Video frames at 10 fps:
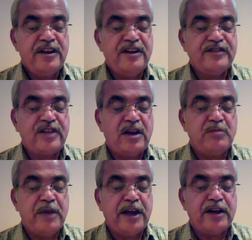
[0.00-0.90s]
he
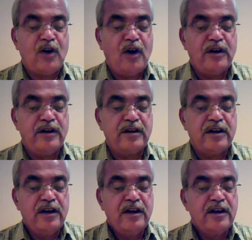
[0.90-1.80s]
shall make an
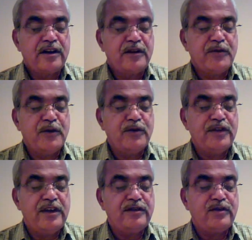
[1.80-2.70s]
order
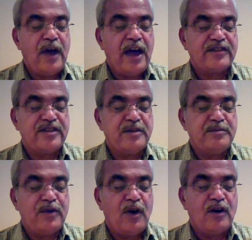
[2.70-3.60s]
refusing to
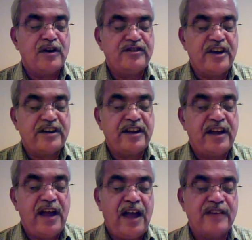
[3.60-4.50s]
accept or
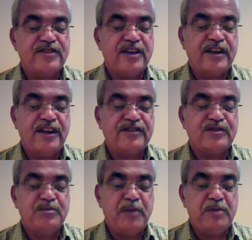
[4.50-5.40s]
rejecting as the
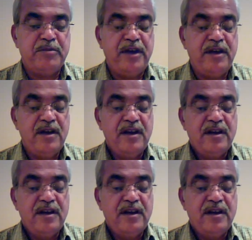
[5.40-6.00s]
case may be,